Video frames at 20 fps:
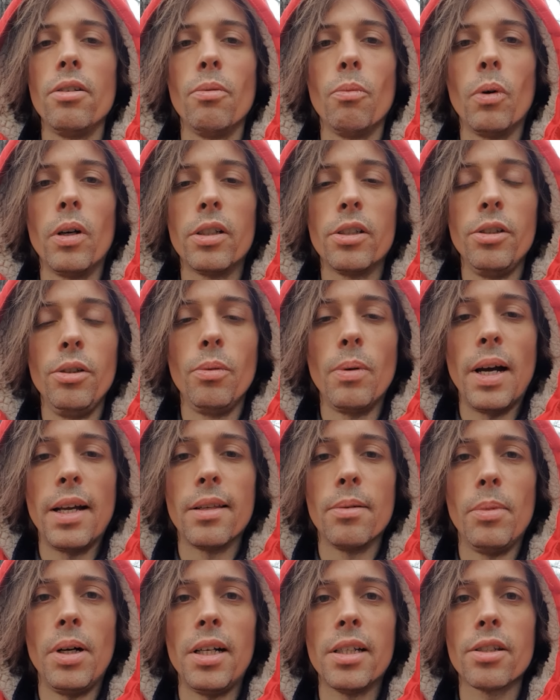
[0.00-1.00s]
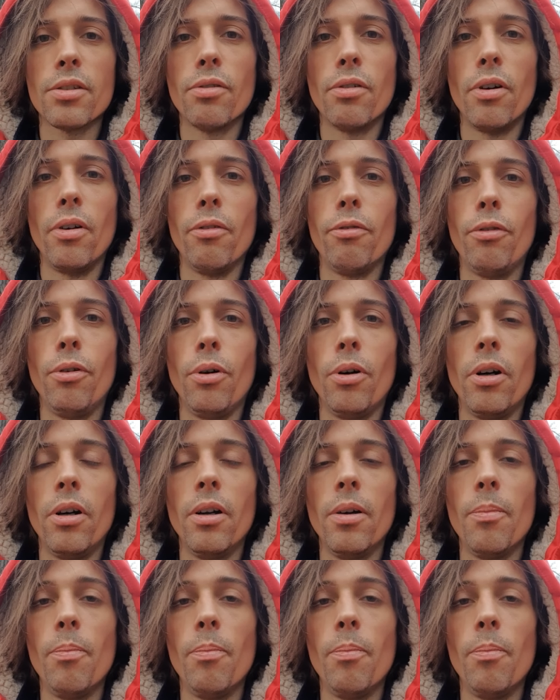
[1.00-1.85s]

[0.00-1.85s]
what do you wear the mask for?